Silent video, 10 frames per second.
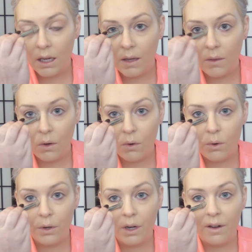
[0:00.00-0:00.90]
in the
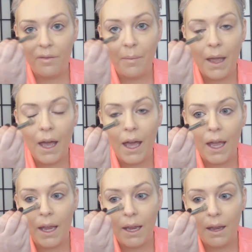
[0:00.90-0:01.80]
corner of my
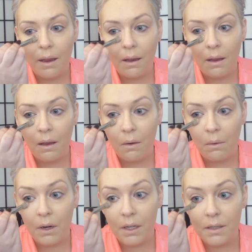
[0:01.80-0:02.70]
eye
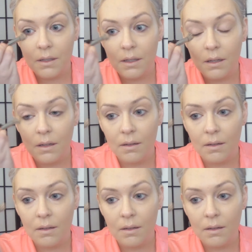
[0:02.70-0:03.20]
where it's